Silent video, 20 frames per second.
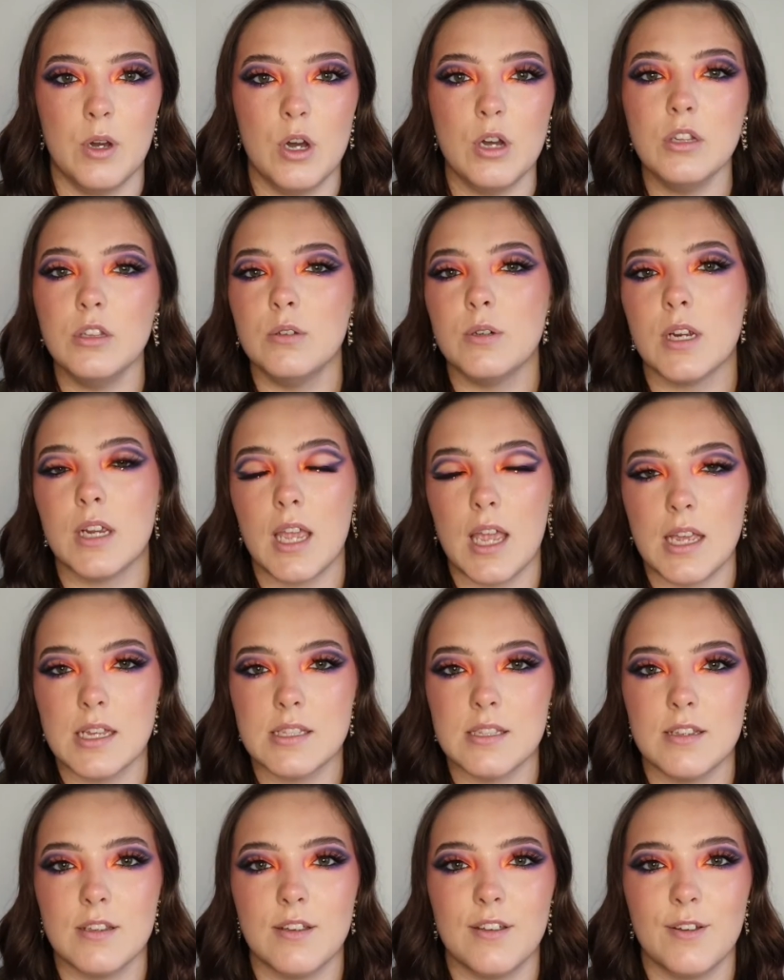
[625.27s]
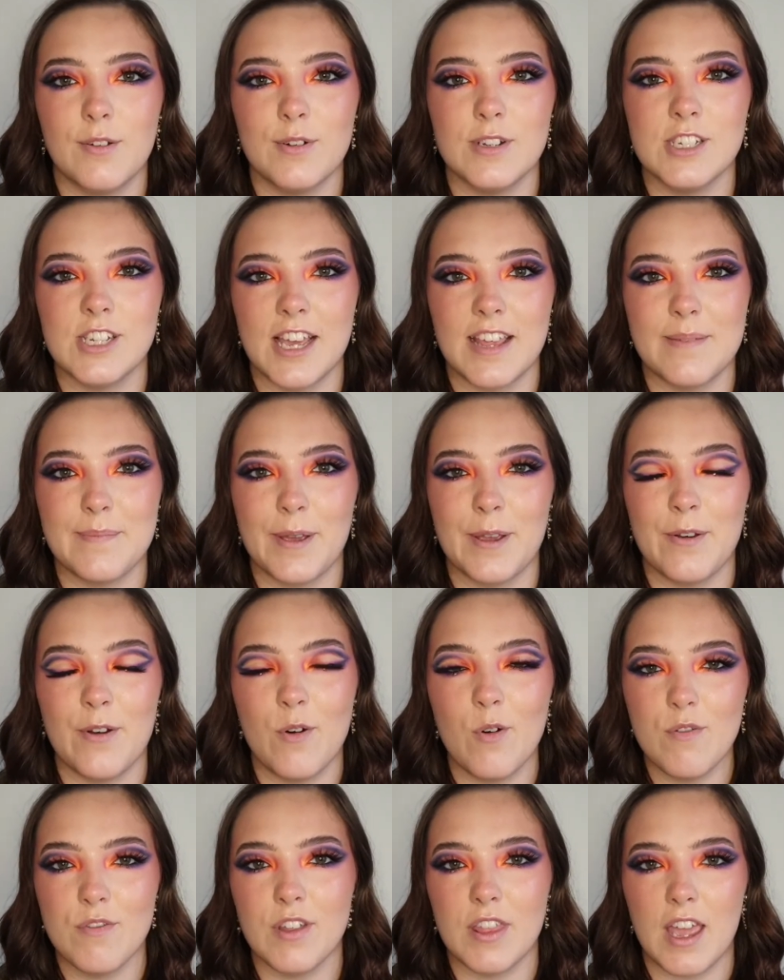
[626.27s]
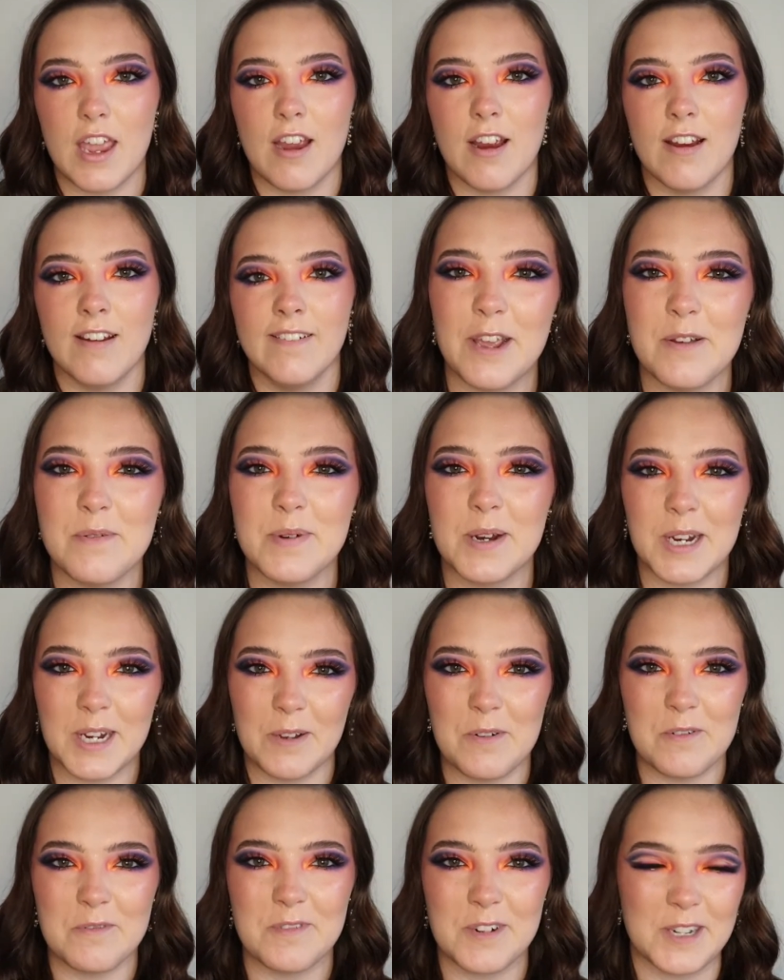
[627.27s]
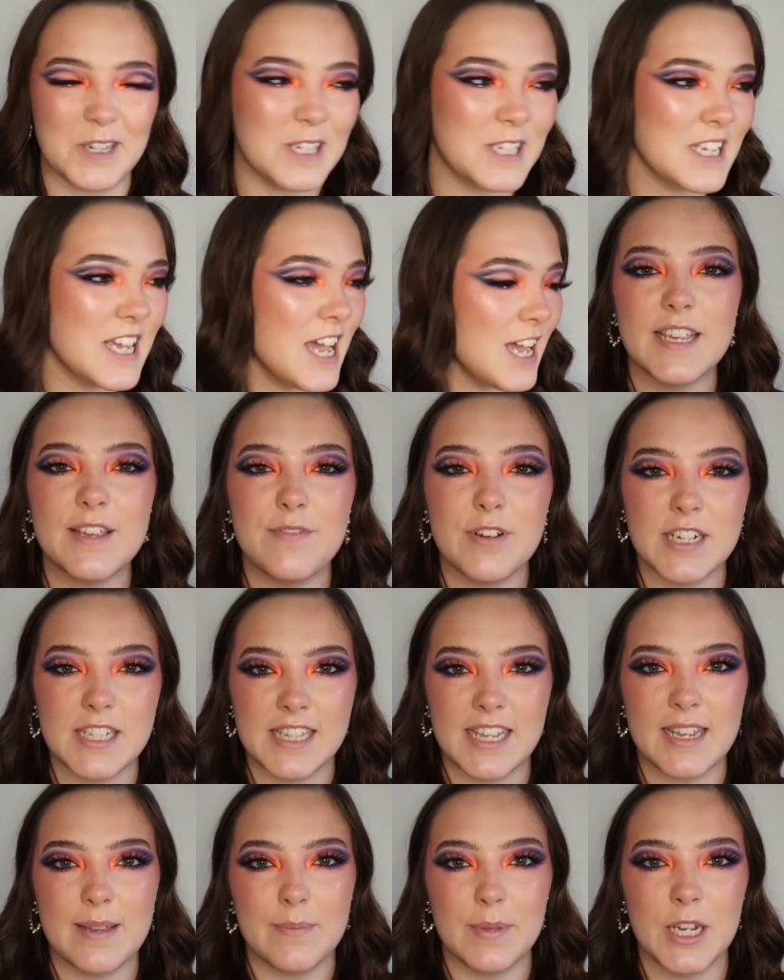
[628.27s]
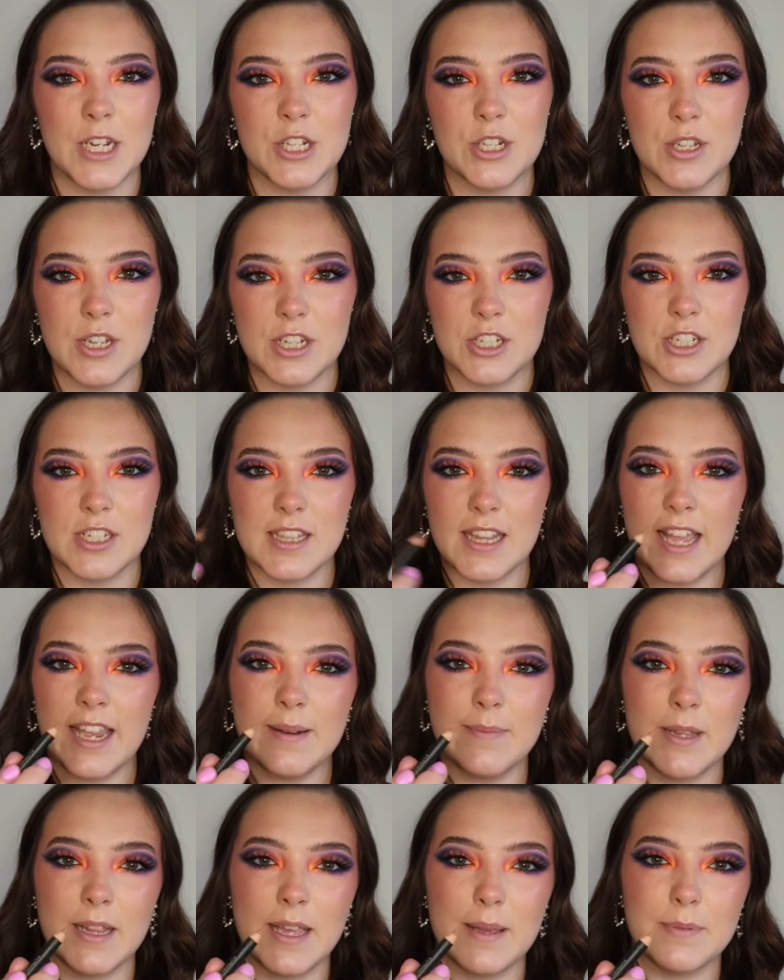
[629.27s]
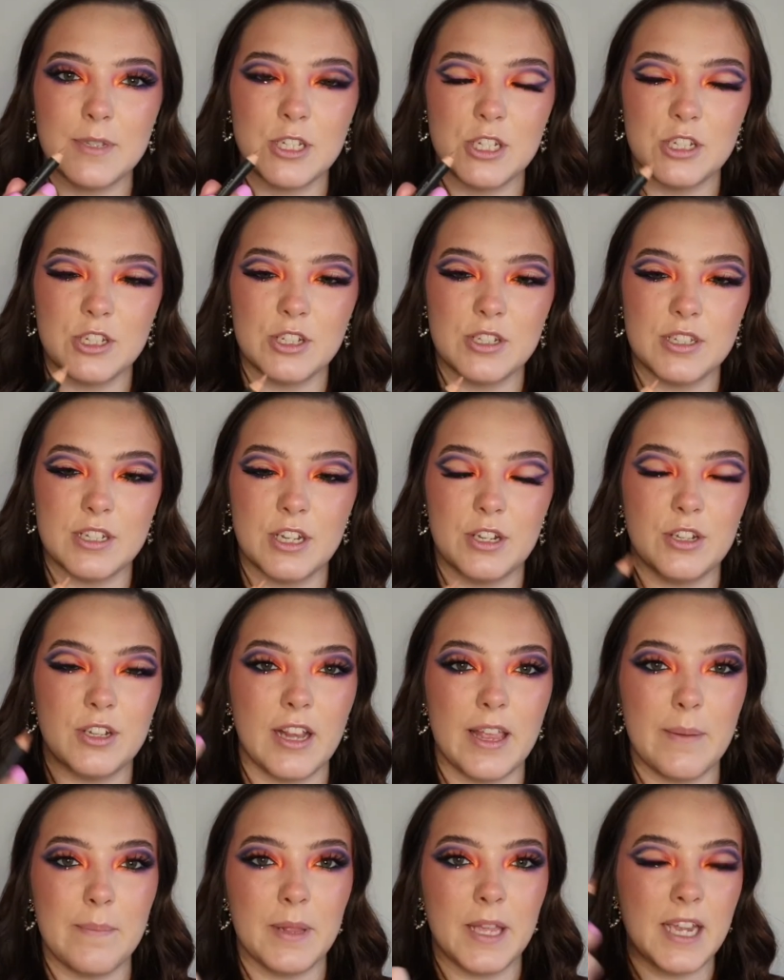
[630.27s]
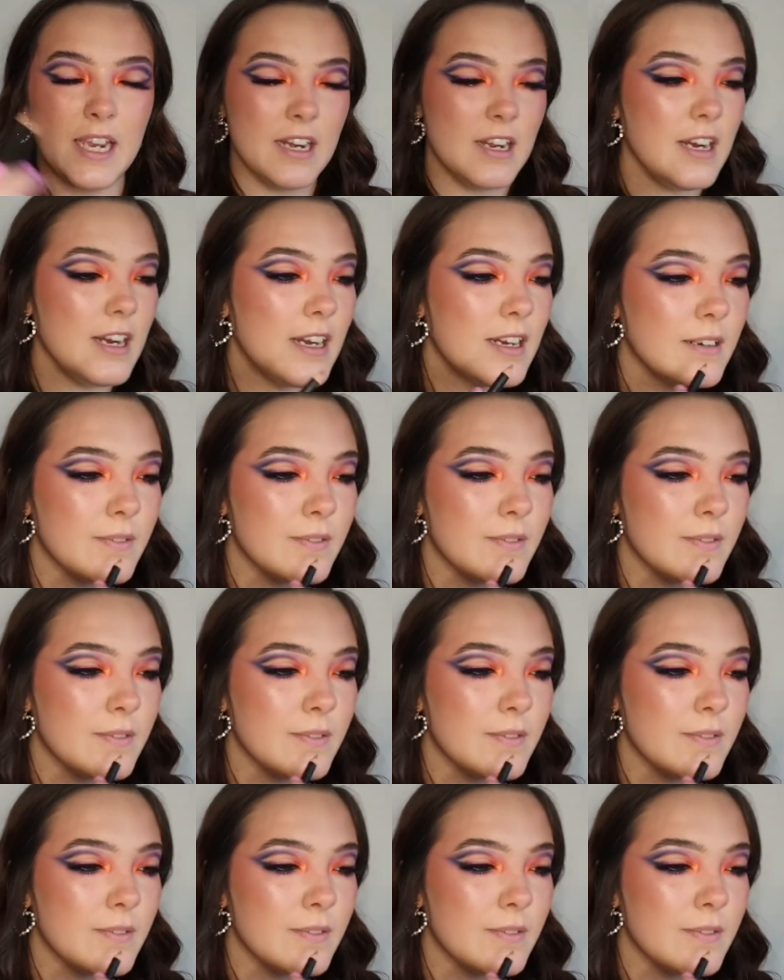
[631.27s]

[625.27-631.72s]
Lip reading: all lowercase. You can go and check them out over there. We're going to go for nude. So first thing I'm going to do is just line my lips just using a nude lip liner.